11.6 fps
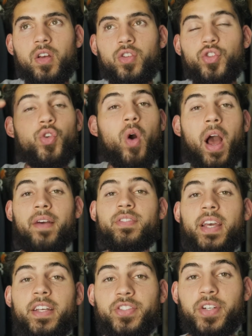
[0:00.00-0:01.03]
you don't have to
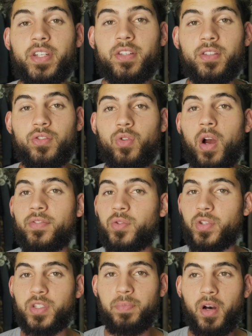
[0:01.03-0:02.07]
answer it. You don't have to
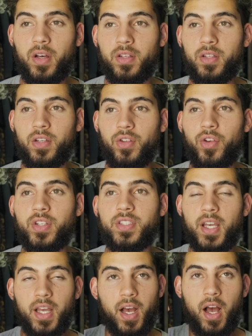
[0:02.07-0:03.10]
respond. You can
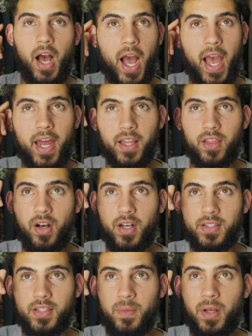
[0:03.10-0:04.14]
say, I had a
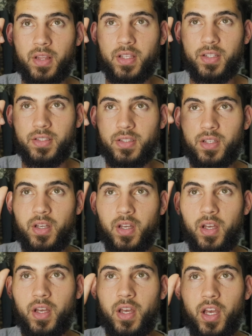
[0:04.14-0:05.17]
thought about this.
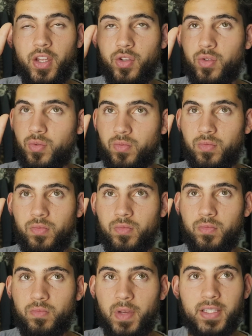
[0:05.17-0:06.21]
And you
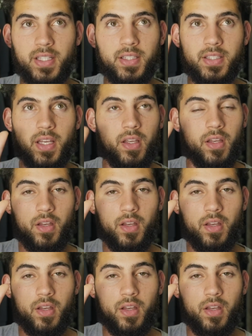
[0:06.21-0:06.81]
basically say